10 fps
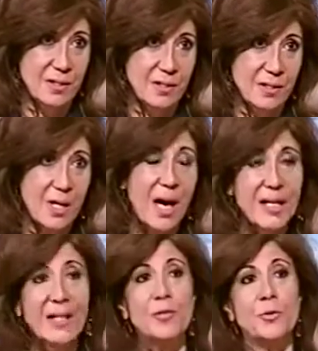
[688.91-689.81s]
Mm.
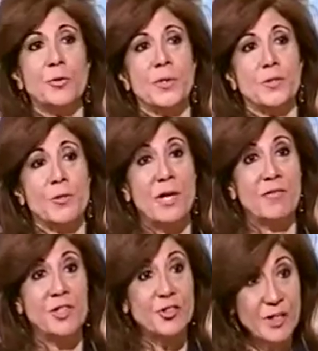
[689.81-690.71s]
I can do it. You
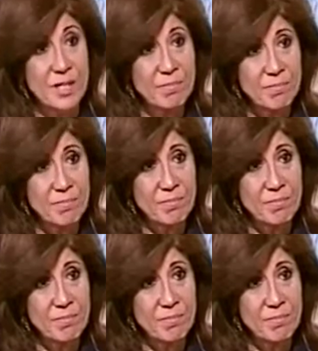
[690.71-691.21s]
have a dream